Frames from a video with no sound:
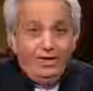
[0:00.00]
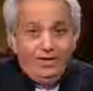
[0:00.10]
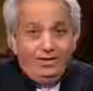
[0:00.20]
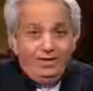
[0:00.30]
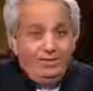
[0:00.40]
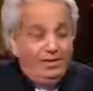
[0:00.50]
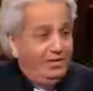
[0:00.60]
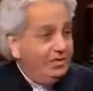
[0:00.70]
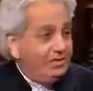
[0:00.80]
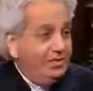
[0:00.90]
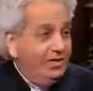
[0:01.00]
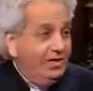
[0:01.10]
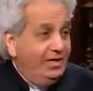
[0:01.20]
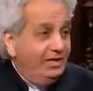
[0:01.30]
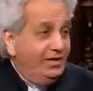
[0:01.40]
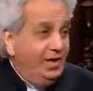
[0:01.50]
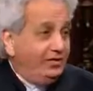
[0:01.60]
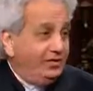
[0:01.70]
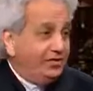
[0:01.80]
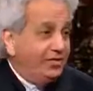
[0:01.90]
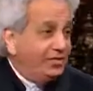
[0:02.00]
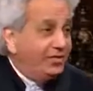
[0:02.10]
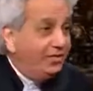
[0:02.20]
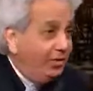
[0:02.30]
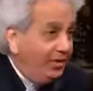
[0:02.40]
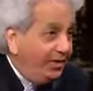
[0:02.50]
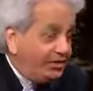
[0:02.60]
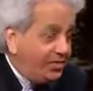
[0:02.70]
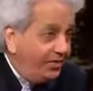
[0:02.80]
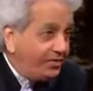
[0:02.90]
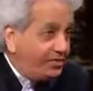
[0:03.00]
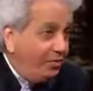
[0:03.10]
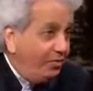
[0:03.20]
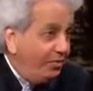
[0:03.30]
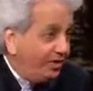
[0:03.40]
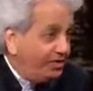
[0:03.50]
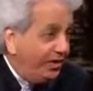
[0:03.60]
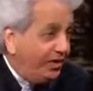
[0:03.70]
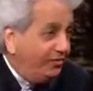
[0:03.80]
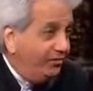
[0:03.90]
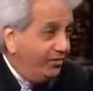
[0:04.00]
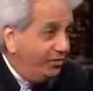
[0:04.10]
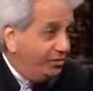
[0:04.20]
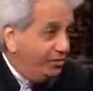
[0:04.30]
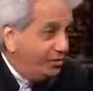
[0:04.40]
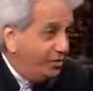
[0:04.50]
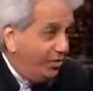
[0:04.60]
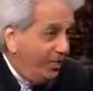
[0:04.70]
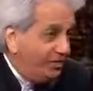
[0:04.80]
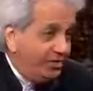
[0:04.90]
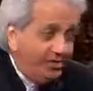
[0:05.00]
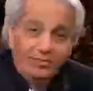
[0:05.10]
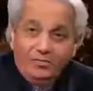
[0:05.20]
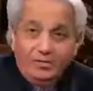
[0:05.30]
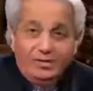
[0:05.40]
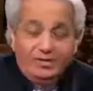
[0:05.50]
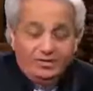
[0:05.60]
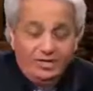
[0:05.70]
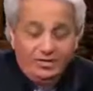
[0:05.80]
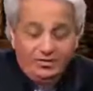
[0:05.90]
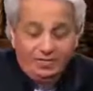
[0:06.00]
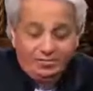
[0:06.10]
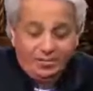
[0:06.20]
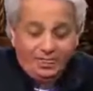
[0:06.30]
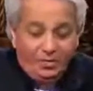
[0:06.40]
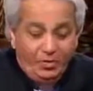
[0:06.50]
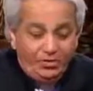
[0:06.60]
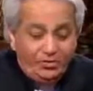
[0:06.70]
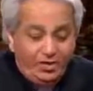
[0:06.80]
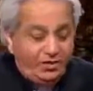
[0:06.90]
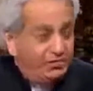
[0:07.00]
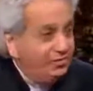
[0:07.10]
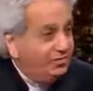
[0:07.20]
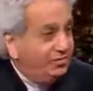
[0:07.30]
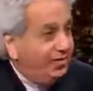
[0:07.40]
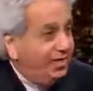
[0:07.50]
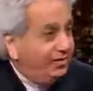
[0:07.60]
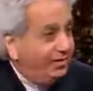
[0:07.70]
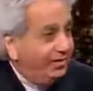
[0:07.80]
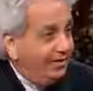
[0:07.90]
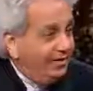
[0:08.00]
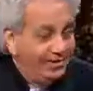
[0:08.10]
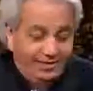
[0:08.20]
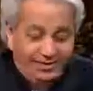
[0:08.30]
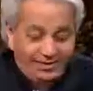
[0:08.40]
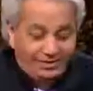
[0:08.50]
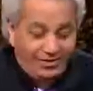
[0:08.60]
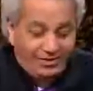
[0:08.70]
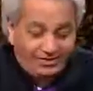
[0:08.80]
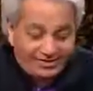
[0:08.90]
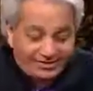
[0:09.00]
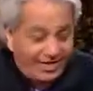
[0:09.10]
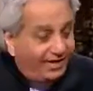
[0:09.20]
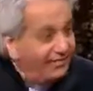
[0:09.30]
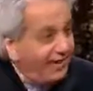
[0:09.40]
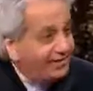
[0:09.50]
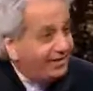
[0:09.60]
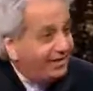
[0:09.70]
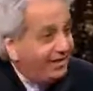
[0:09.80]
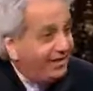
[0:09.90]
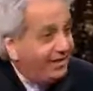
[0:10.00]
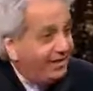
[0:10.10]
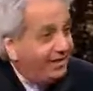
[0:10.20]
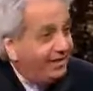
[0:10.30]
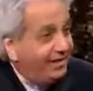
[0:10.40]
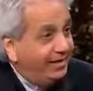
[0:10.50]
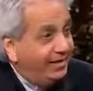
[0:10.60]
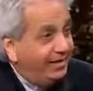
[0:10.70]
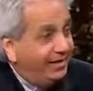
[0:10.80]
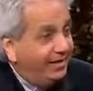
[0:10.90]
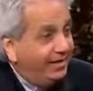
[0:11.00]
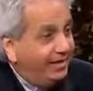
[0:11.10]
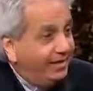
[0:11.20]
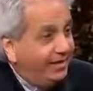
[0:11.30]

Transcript: health, because doctors disagree with each other so much, they confuse you so much, and when they tell you what drug to take, they tell you there's these side effects that can kill you. Pastor Benny, they never